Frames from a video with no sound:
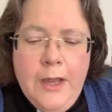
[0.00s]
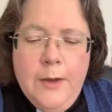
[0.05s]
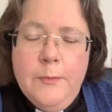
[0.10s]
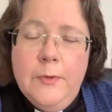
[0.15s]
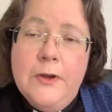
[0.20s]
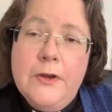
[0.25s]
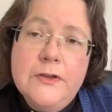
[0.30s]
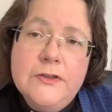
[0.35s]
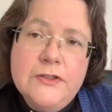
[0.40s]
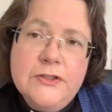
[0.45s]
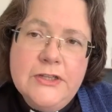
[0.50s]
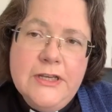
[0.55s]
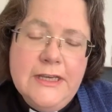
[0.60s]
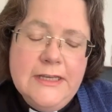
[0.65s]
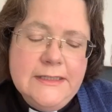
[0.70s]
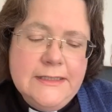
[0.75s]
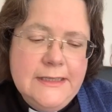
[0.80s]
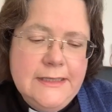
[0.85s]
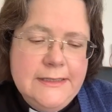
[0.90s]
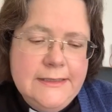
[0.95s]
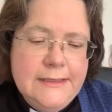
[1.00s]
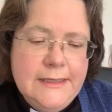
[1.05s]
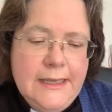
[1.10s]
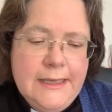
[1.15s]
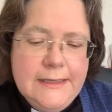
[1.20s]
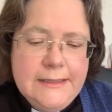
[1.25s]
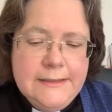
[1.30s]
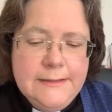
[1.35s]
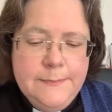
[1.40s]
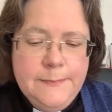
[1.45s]
because Jesus
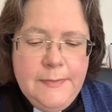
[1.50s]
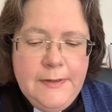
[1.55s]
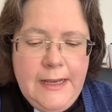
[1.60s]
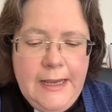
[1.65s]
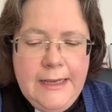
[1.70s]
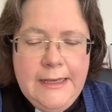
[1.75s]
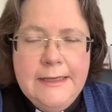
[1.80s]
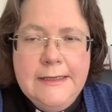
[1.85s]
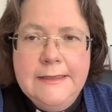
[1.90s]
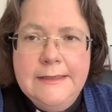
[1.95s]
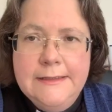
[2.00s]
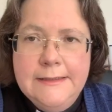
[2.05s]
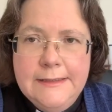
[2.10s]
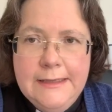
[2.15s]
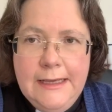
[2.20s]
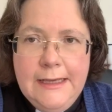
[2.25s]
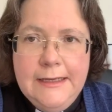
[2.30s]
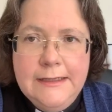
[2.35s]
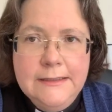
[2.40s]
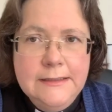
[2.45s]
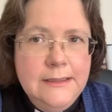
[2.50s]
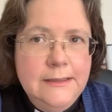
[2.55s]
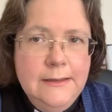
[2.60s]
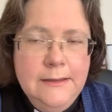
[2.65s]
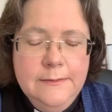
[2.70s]
explains it.